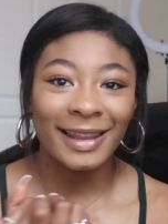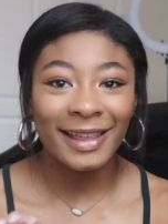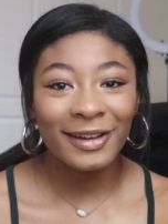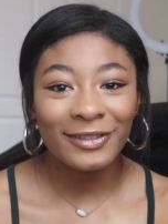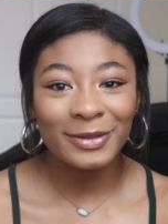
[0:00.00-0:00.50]

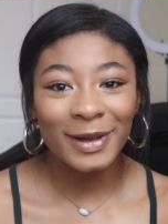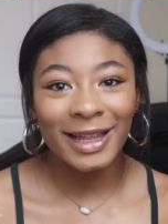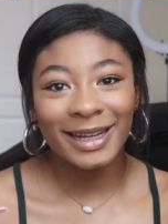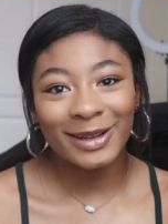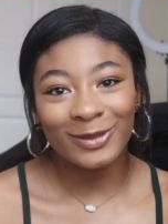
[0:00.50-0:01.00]
Hello
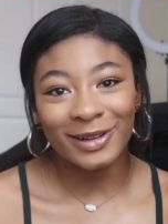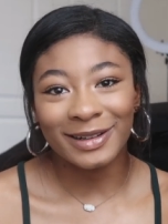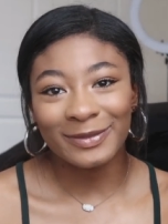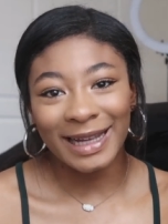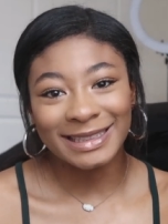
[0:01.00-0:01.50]
everybody,
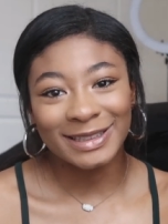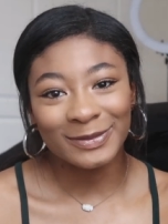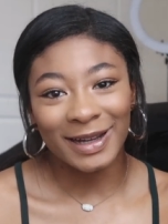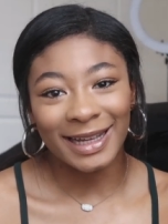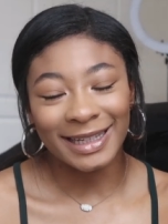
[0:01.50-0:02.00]
welcome back to
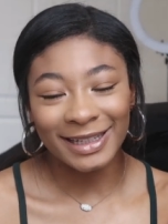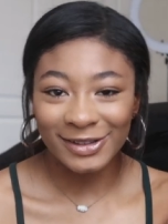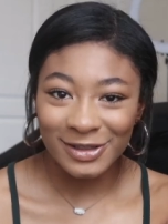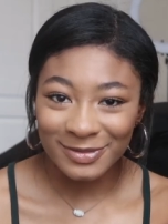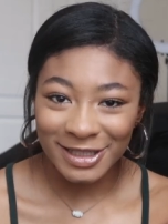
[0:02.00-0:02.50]
my
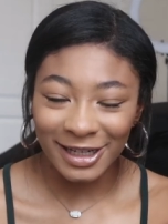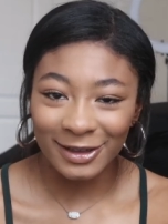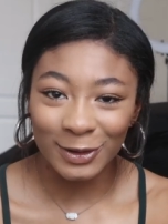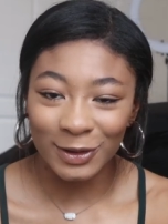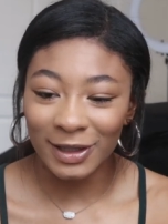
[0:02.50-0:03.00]
YouTube
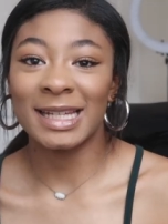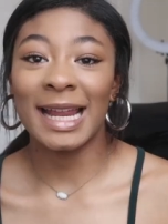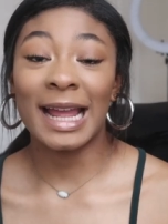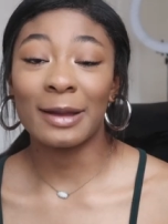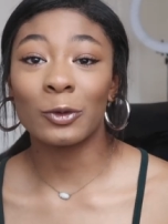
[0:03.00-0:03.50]
channel.
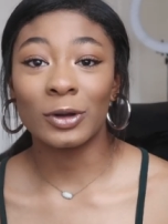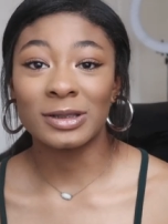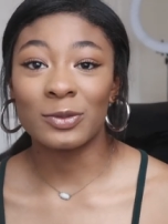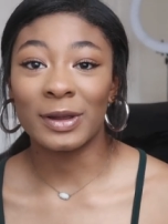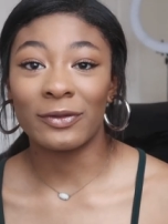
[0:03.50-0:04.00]
Today I'm going
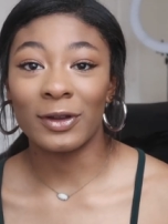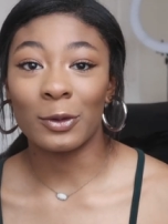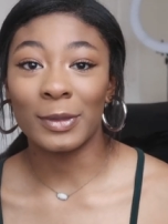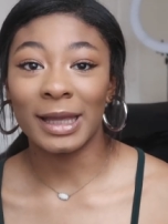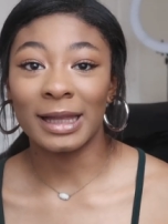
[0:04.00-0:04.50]
to be
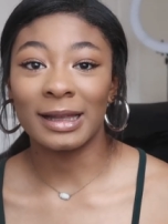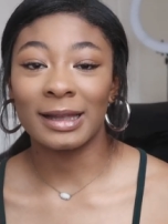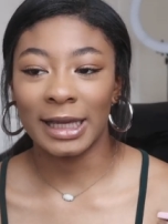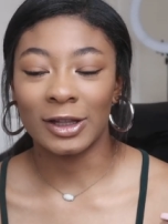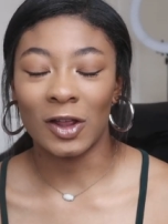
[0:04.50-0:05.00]
filming
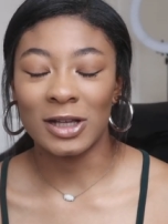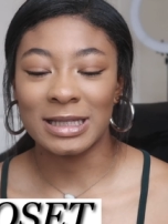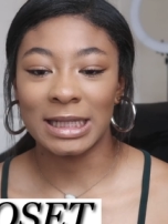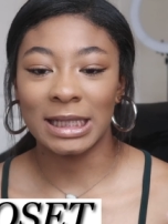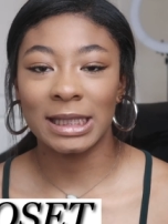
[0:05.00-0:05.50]
a
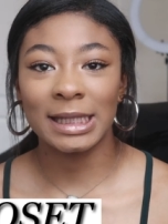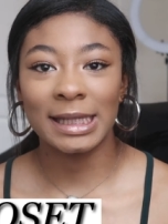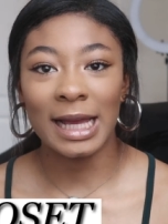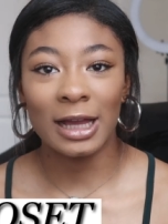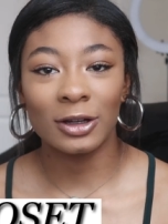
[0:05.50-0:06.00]
closet
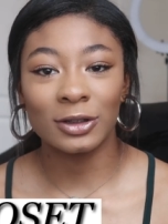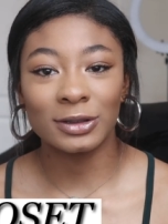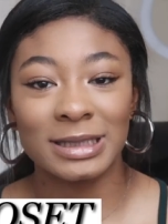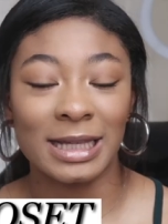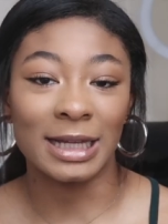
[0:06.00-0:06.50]
clean
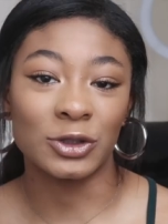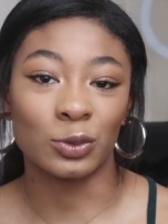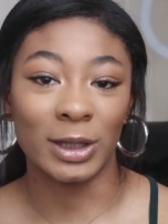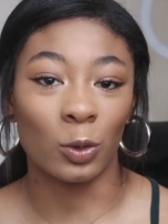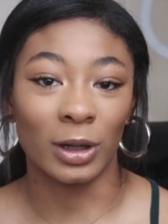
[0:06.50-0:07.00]
out slash
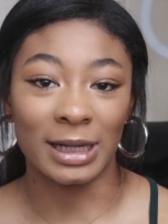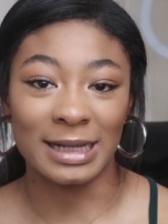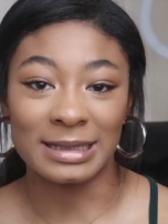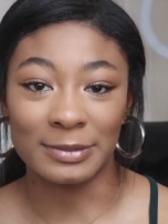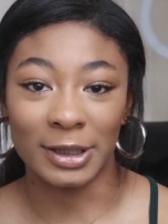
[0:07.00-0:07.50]

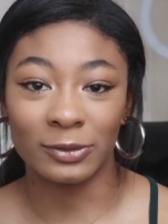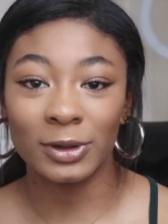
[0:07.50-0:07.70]
reorganizing my